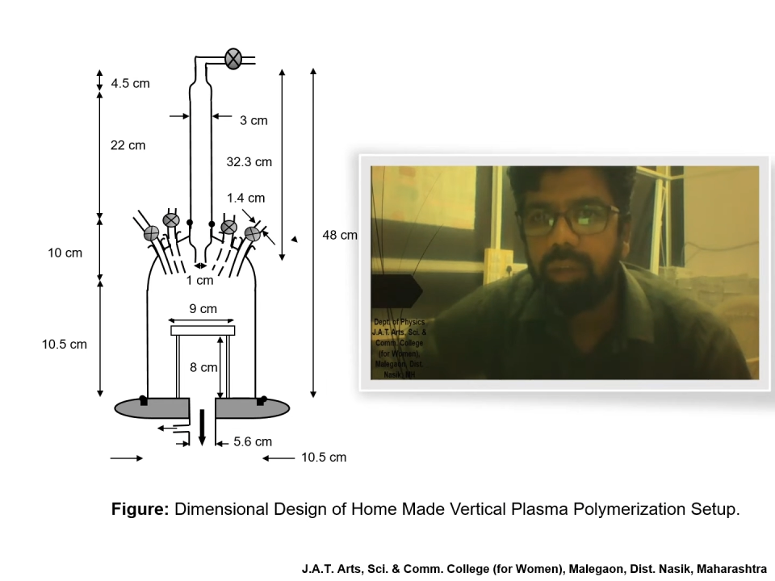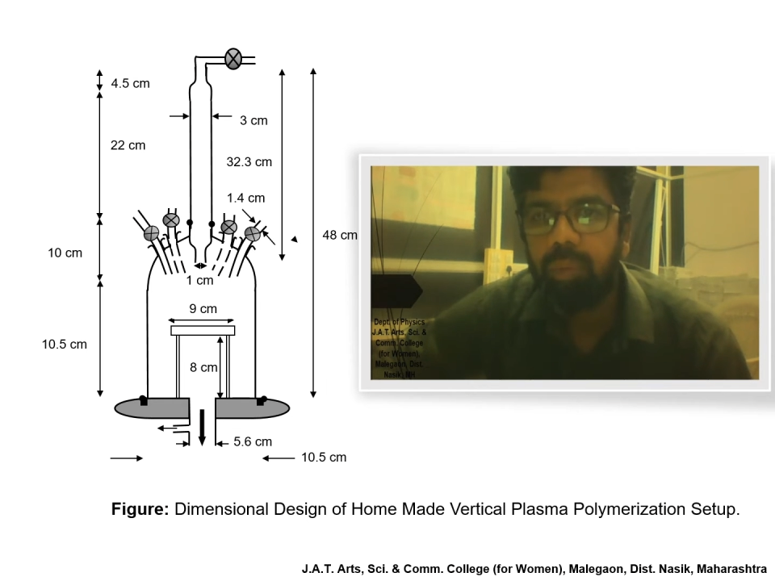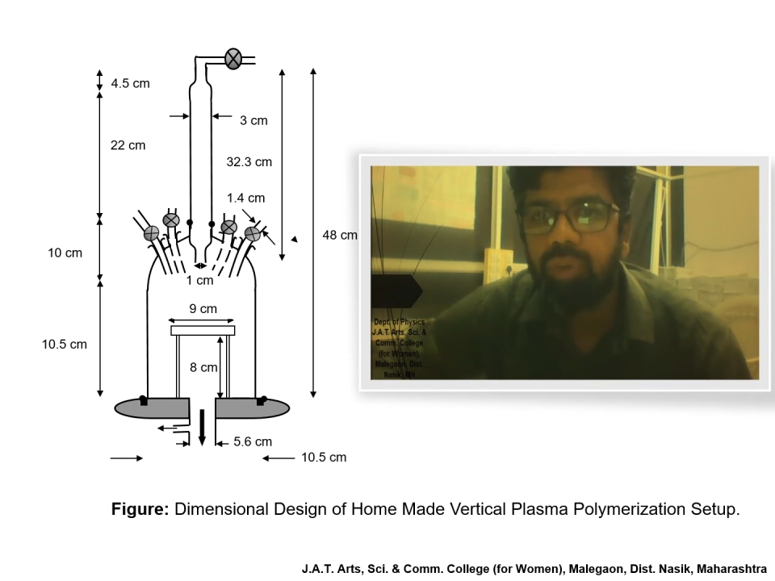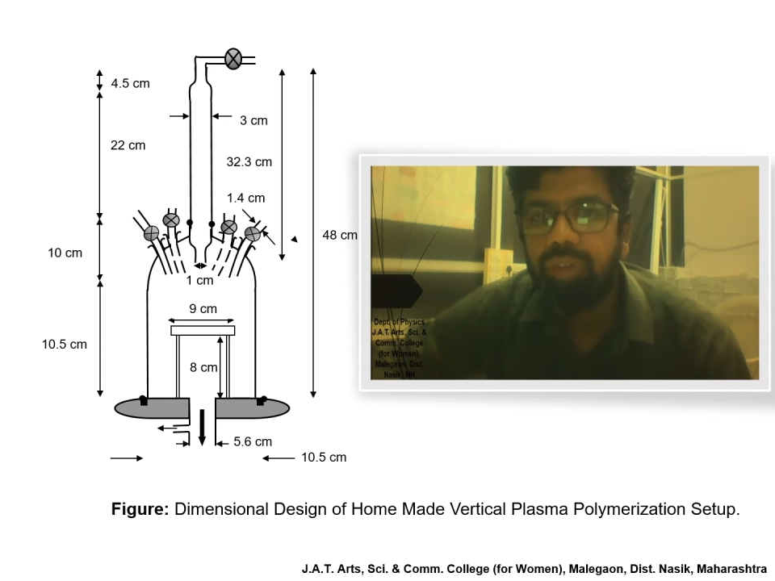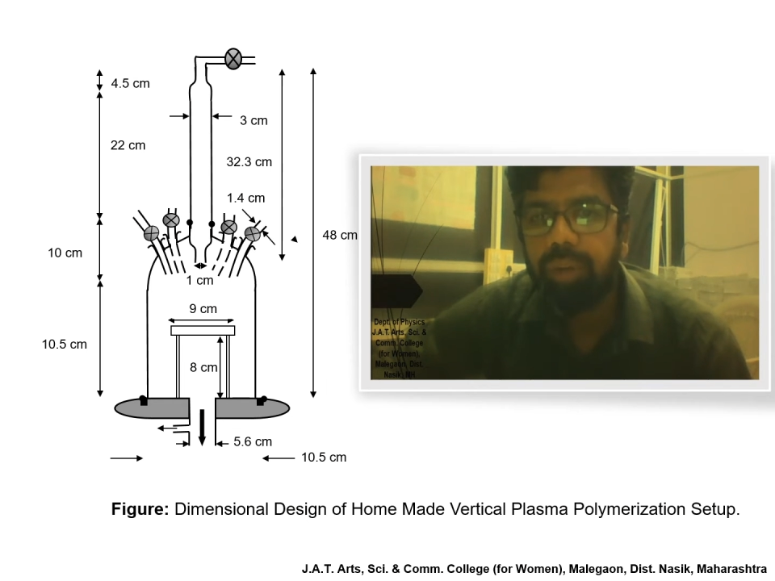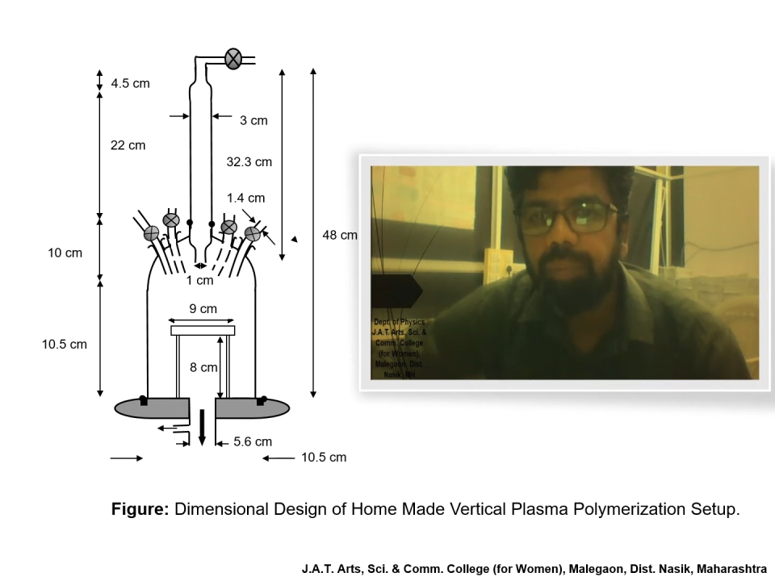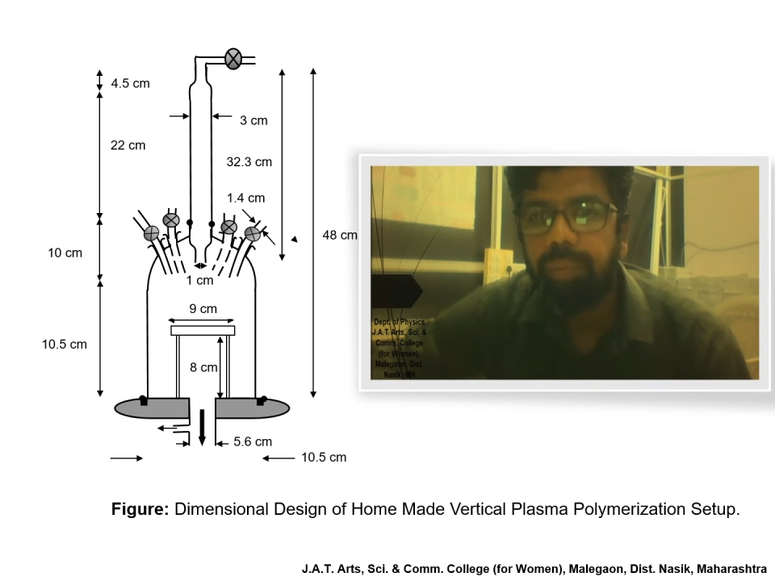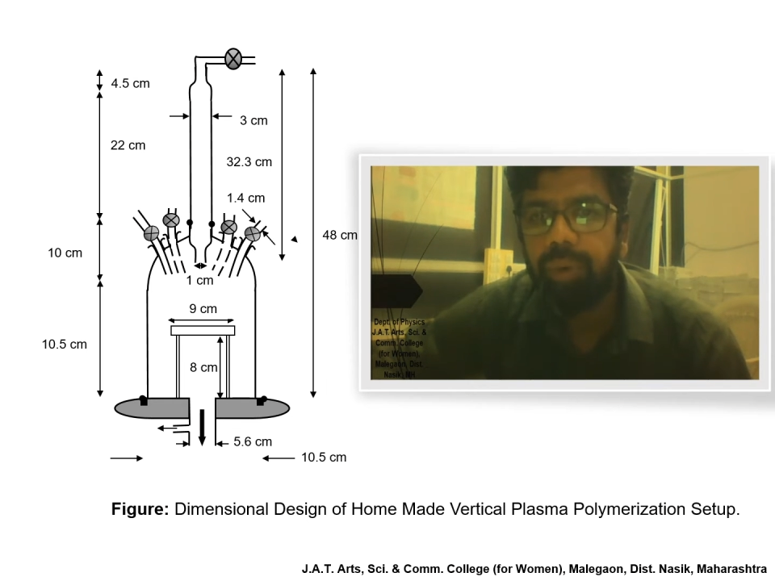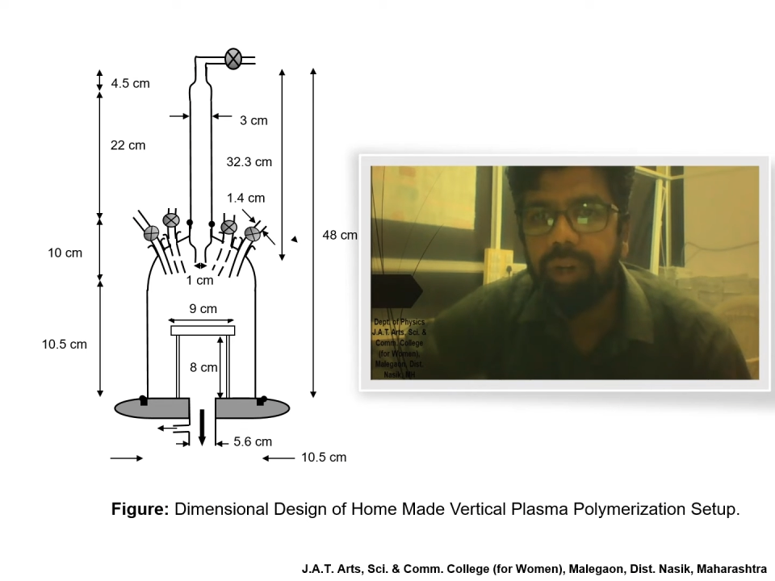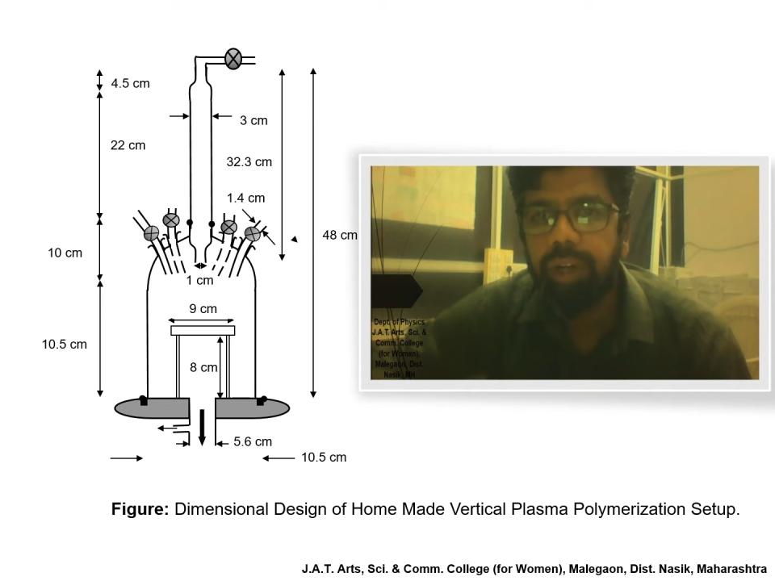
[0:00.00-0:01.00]
the most
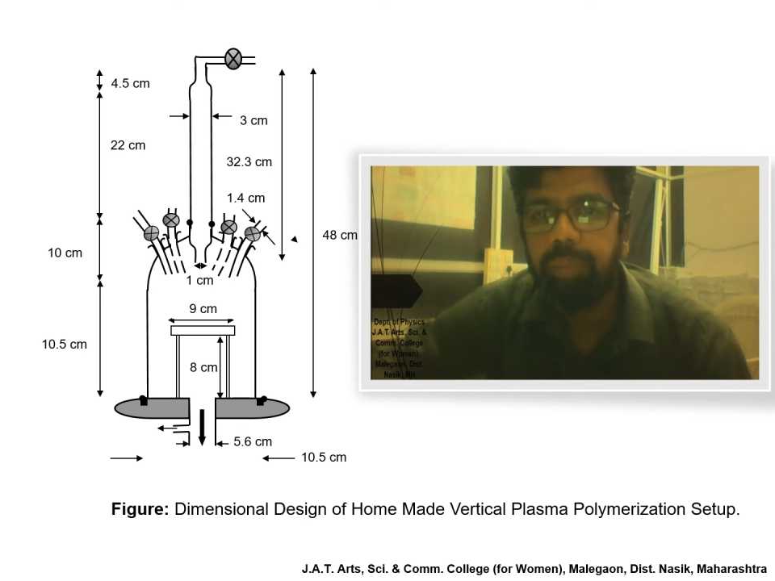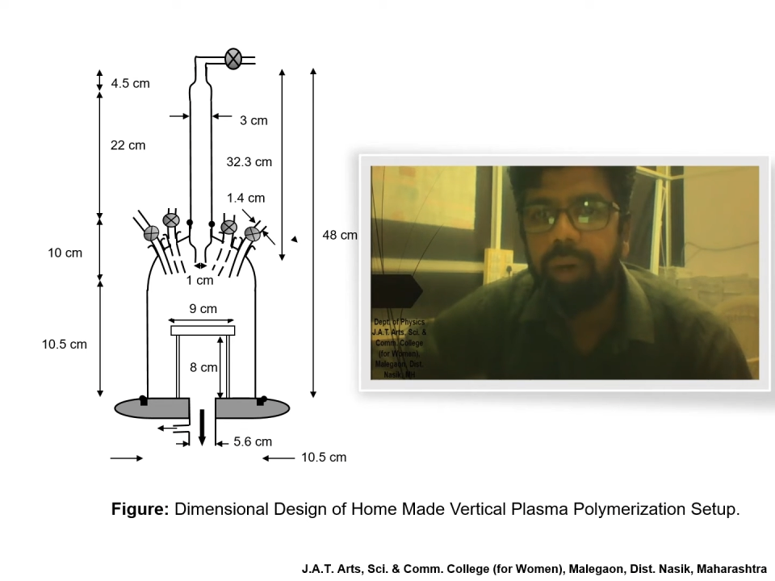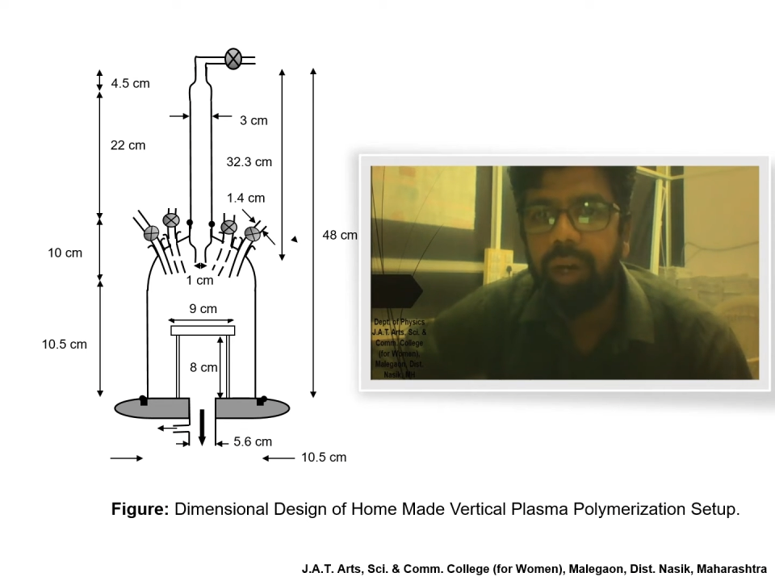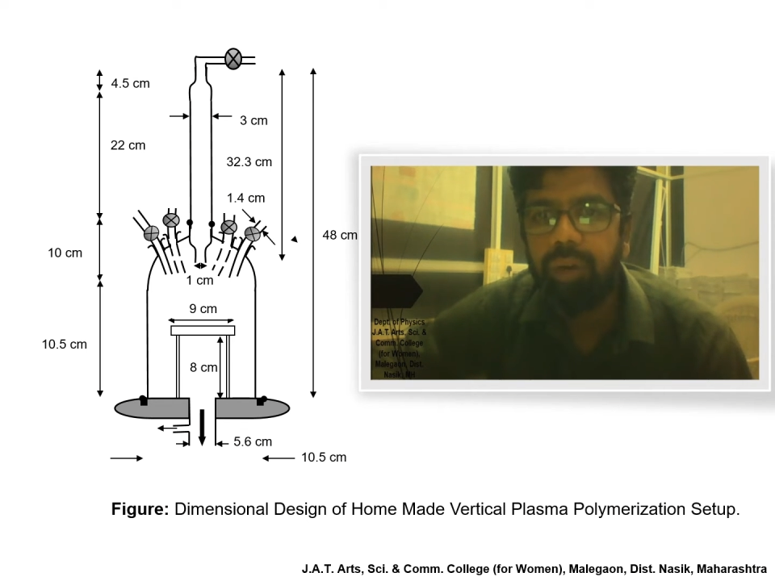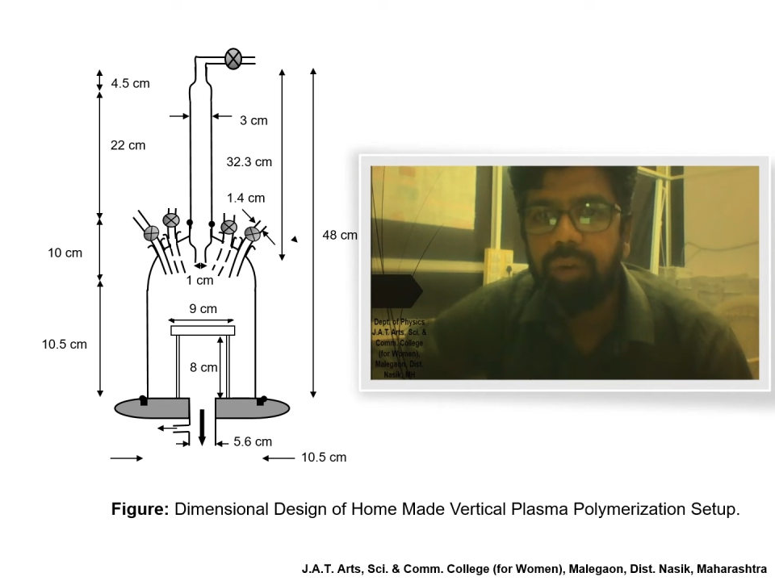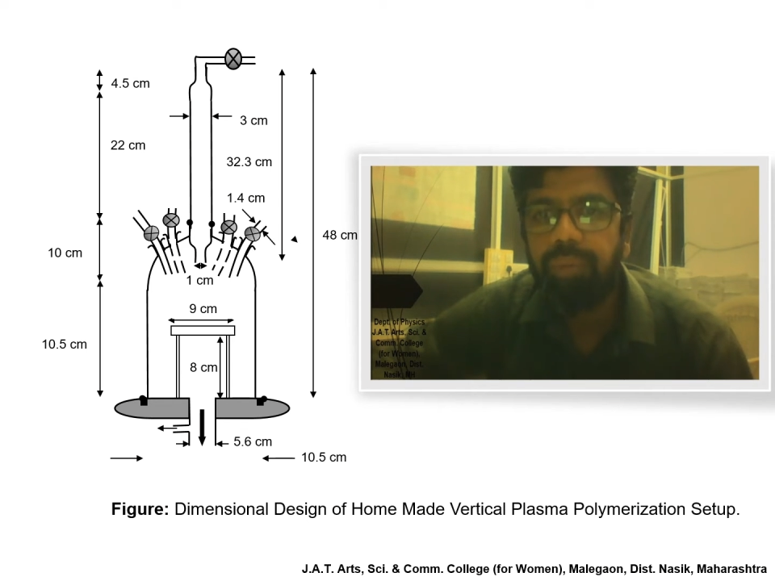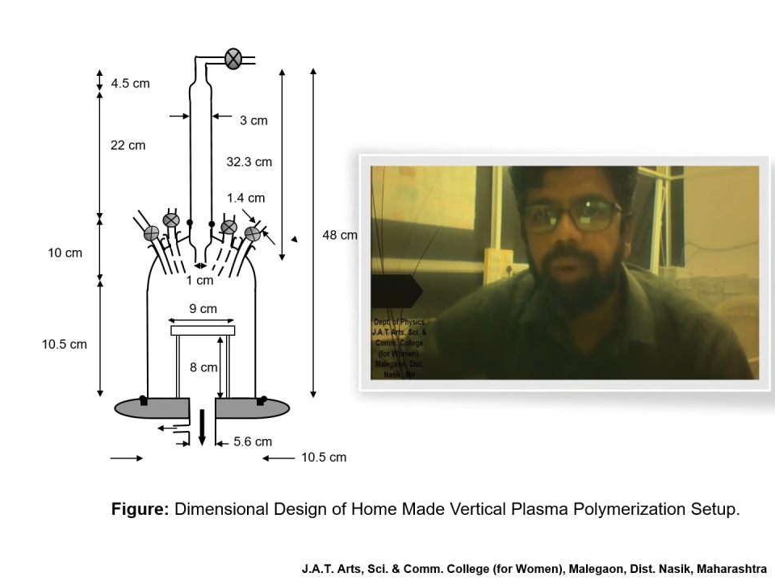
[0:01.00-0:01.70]
important part of